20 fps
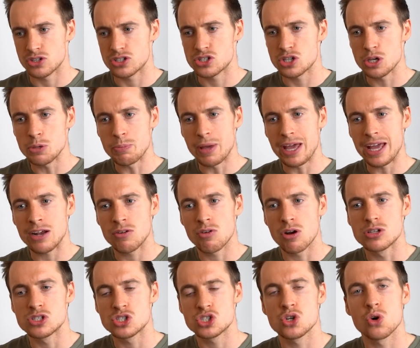
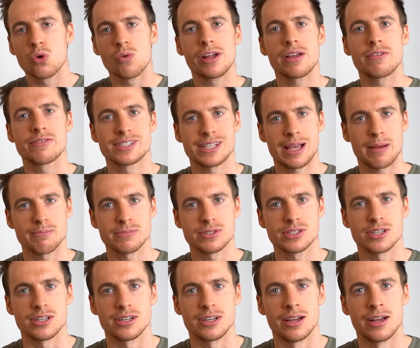superhero story of
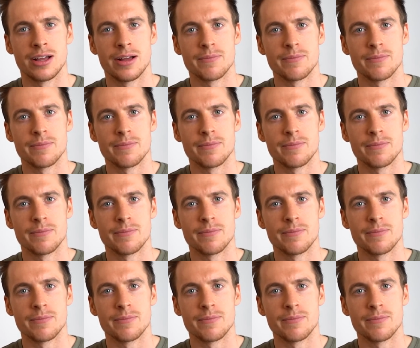Samson